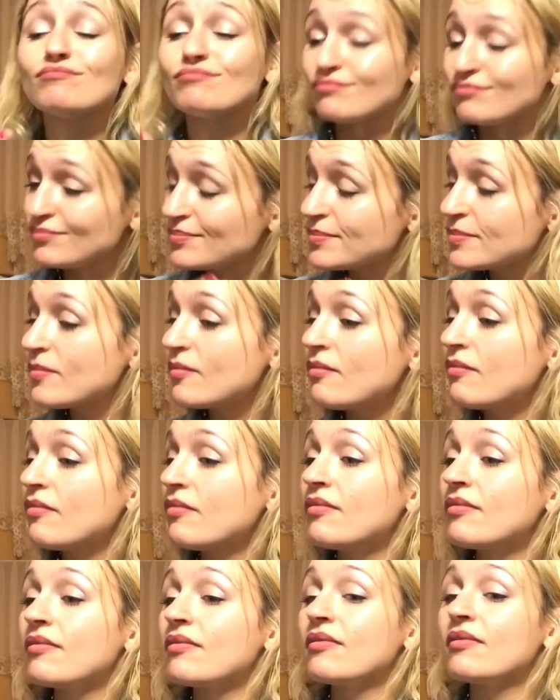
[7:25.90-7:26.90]
So
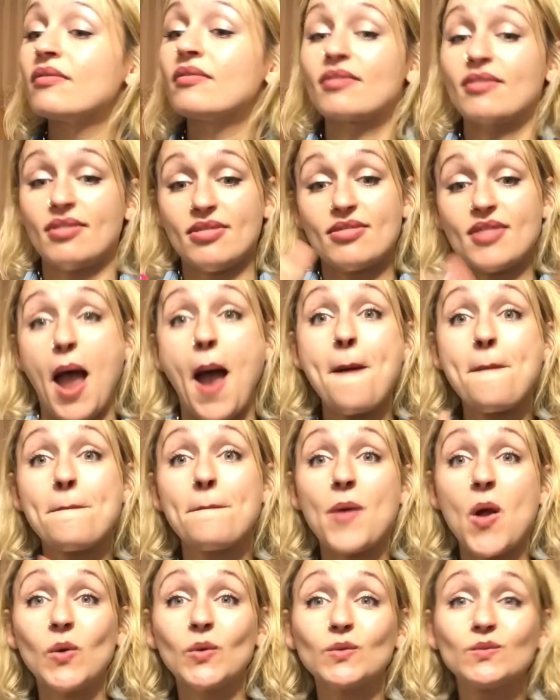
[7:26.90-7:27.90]
that's my journey.
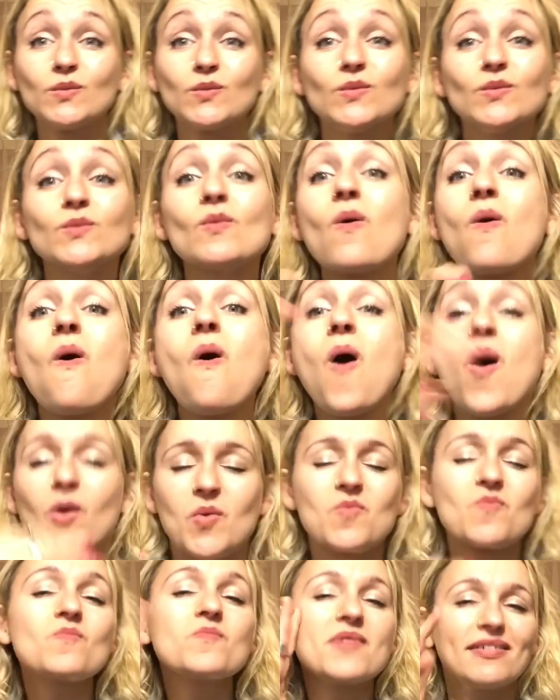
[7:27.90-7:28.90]

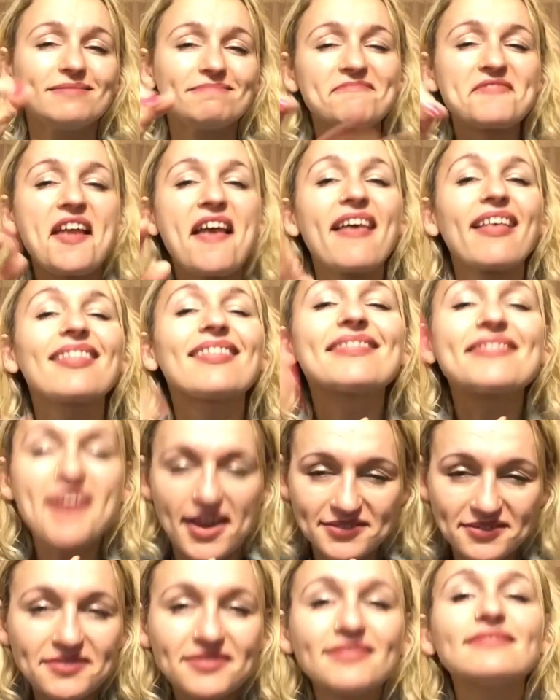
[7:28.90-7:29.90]
Wow.
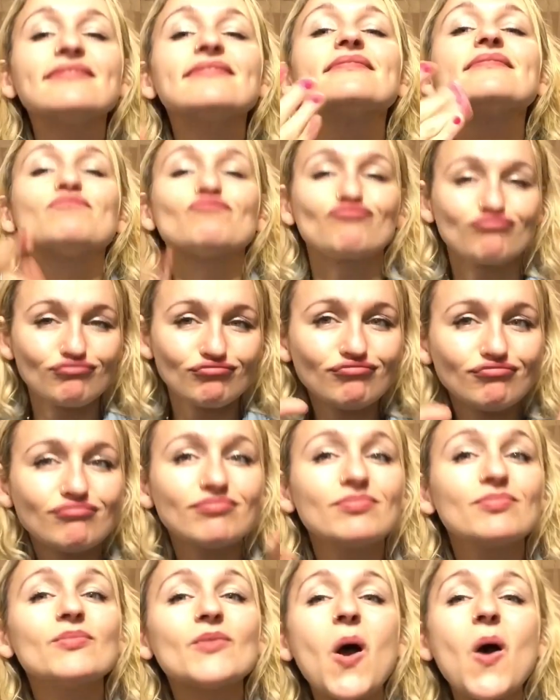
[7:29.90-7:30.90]
I will
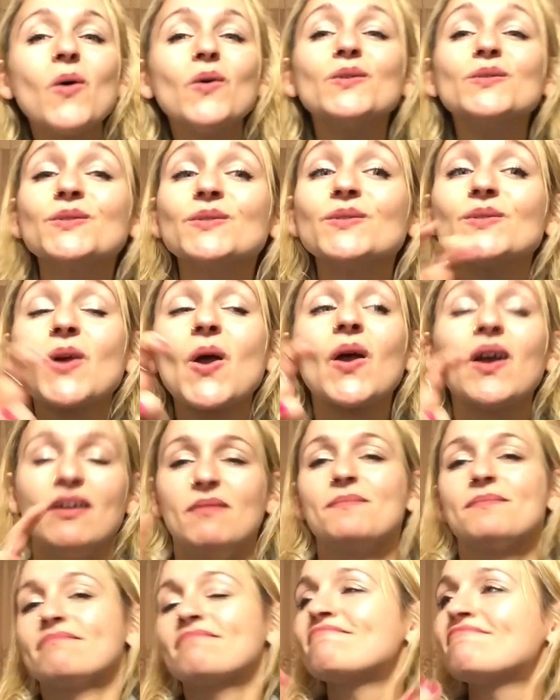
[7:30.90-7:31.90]
expand upon my journey in my
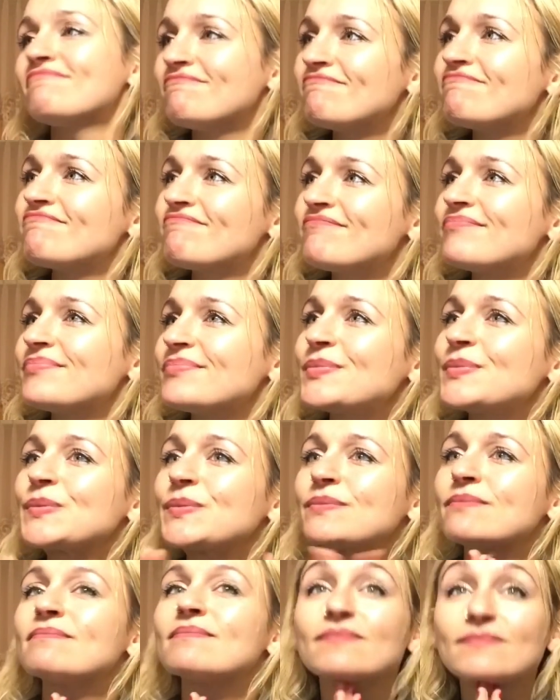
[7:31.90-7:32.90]
next vlog.
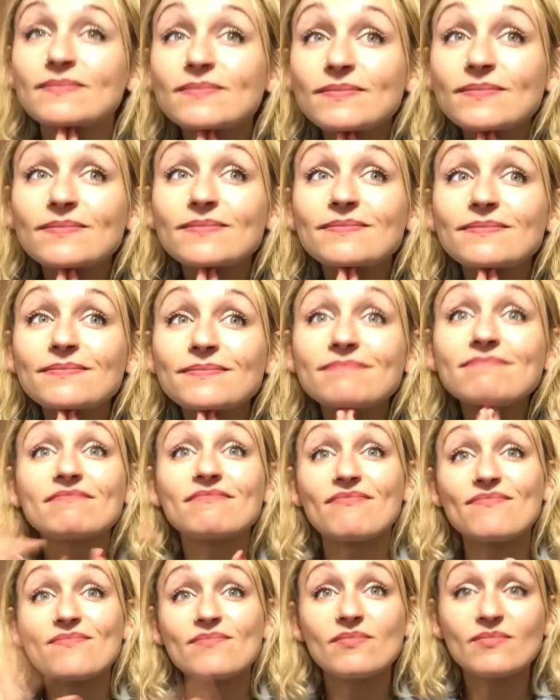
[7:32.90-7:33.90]
Now,
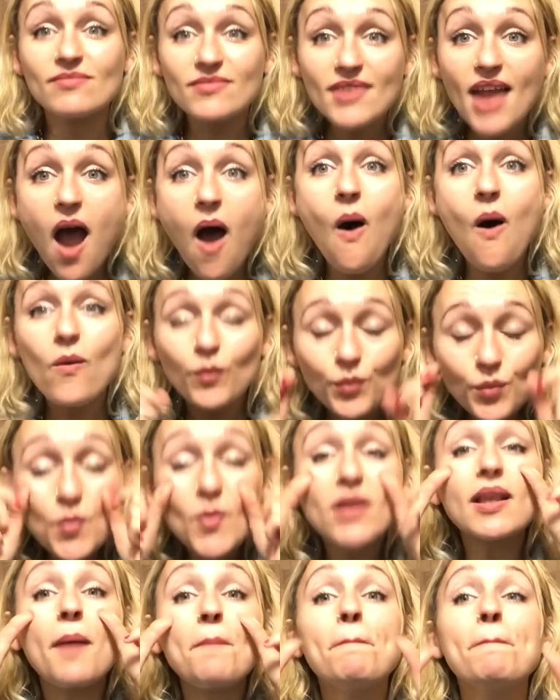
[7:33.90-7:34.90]
when I wake up,
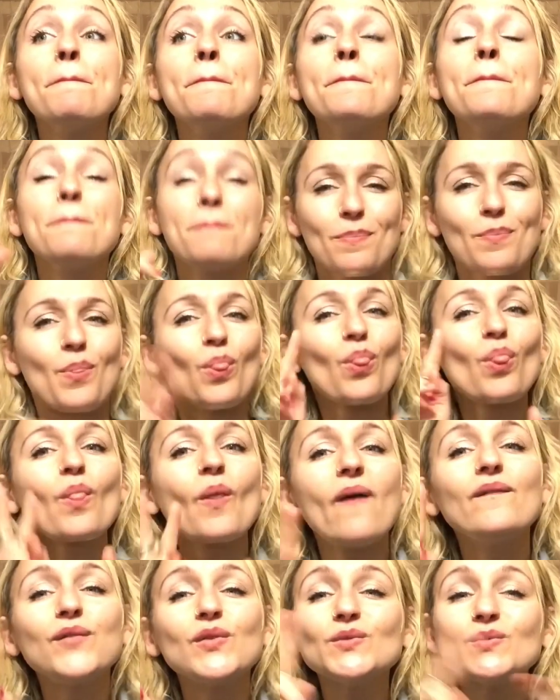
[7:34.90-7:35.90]
I look
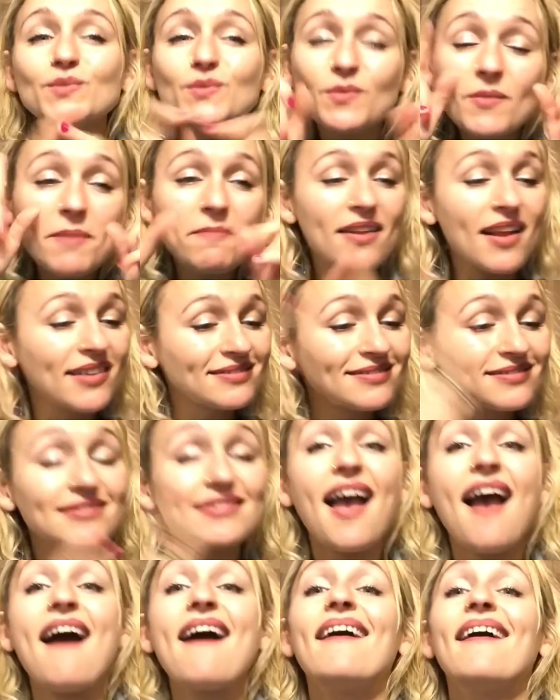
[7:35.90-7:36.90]
forward to a new day.
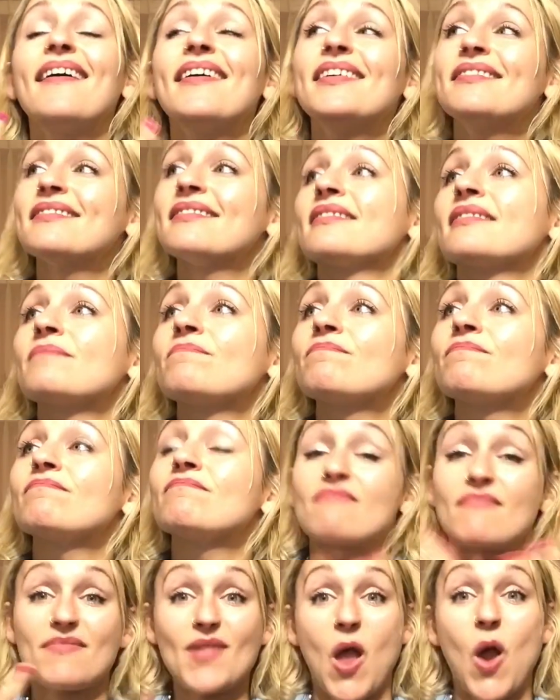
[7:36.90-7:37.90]
And in
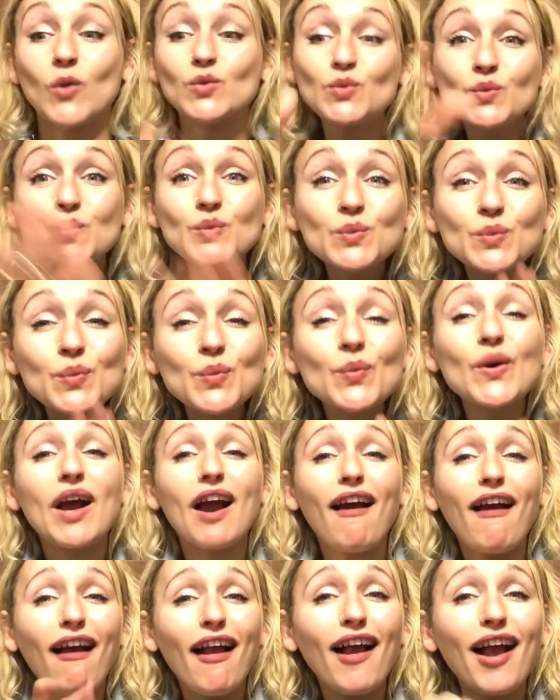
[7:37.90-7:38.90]
school with my studies,
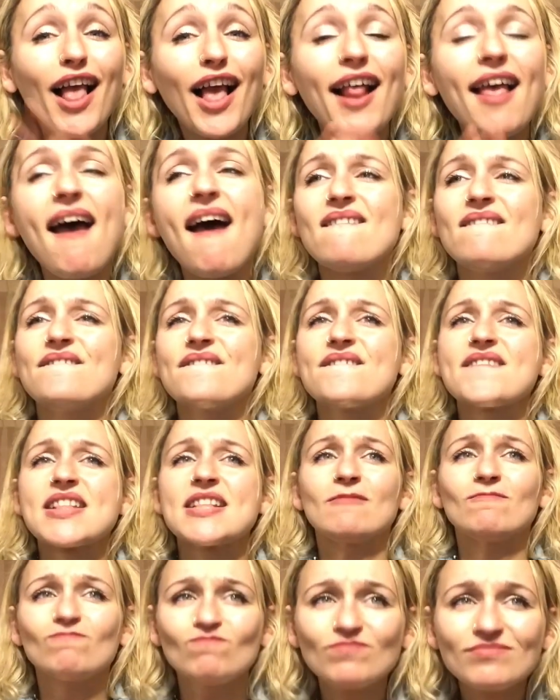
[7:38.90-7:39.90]
I feel
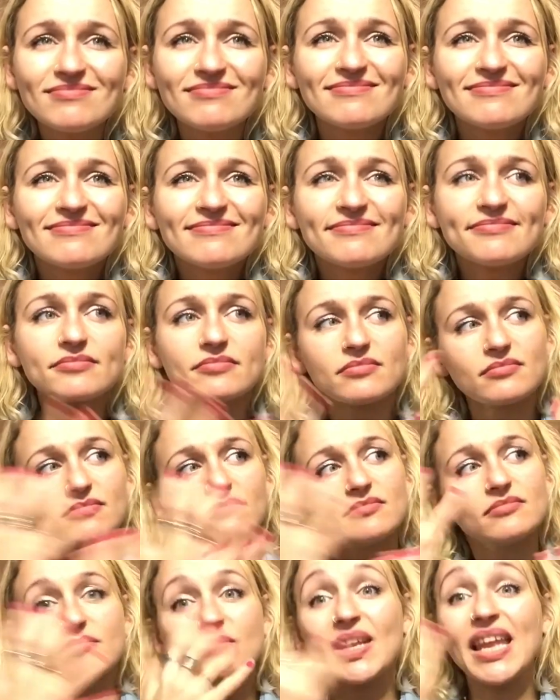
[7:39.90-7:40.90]
I can
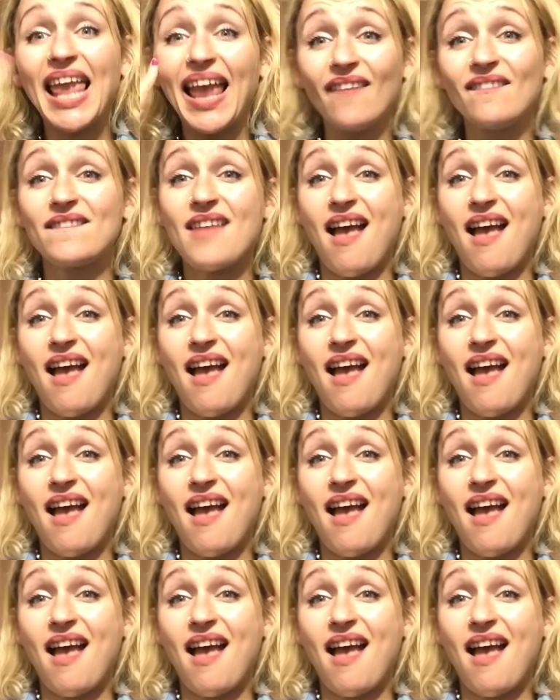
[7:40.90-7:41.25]
do this.